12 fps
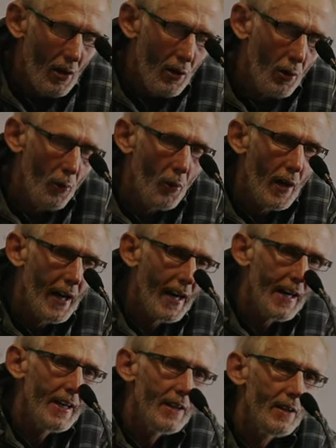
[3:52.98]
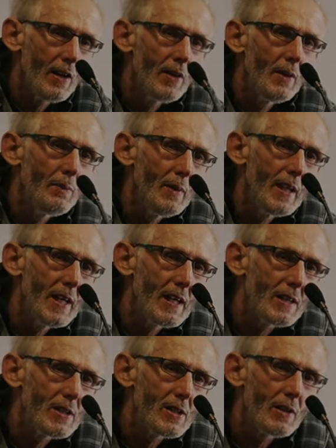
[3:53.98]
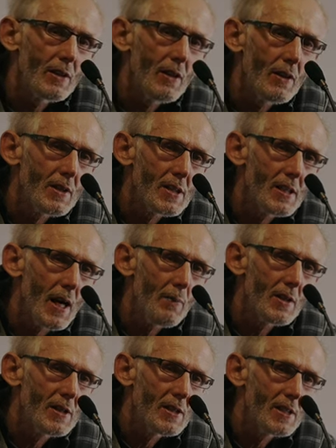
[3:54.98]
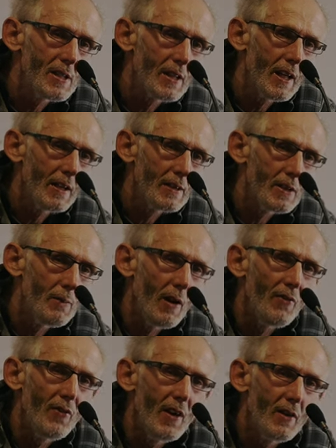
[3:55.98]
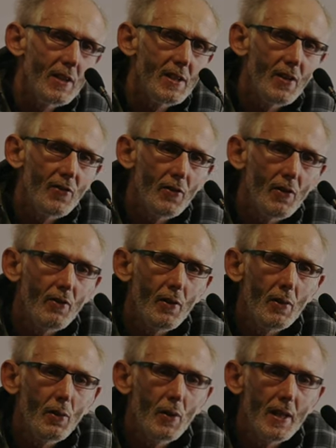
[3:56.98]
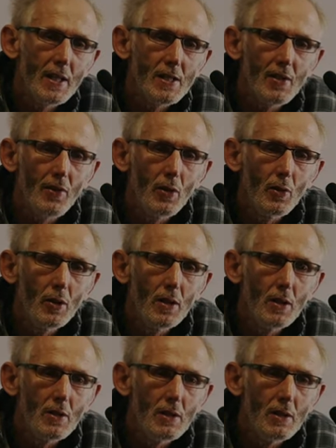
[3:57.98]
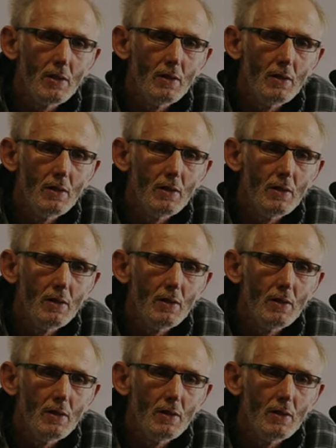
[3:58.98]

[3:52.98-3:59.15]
The way and the means that God establishes his kingdom are very different from the ways of the world.